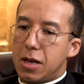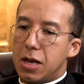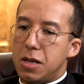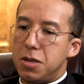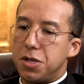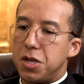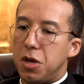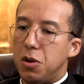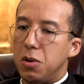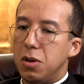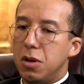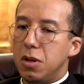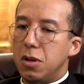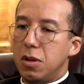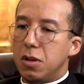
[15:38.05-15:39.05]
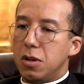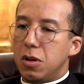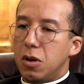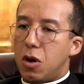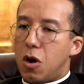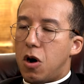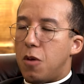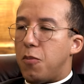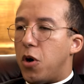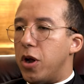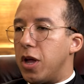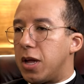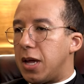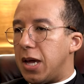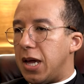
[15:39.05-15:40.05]
And so our
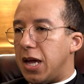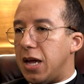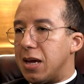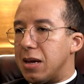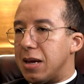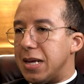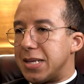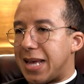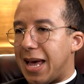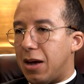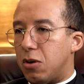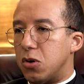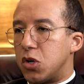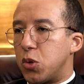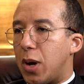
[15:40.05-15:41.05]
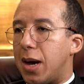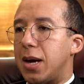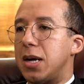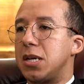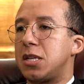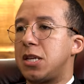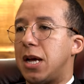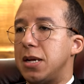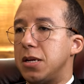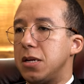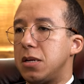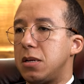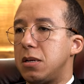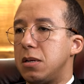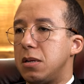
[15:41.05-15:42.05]
monarchy is held to a higher
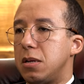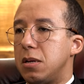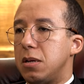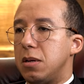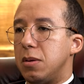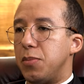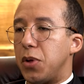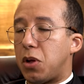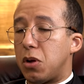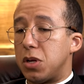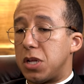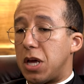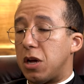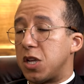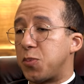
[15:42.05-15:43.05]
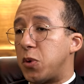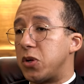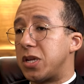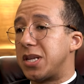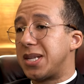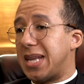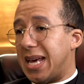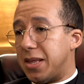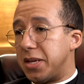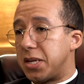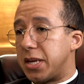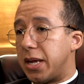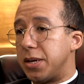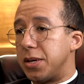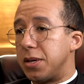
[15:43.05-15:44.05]
standard because they are supposed to set the
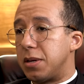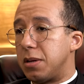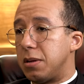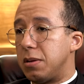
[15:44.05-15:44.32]
standard.